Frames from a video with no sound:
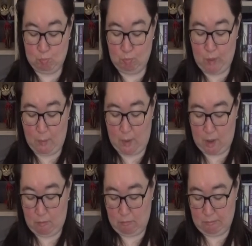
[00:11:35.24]

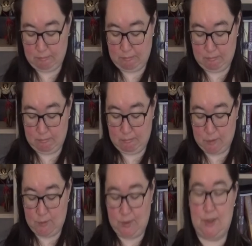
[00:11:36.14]
Maybe.
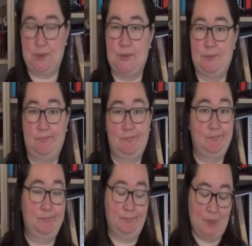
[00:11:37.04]
Who knows?
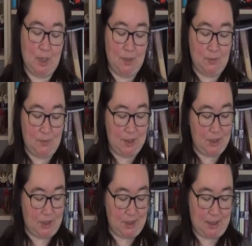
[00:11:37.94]
We
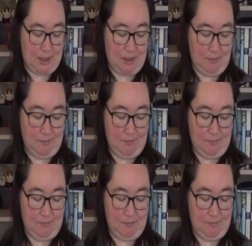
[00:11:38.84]
shall see.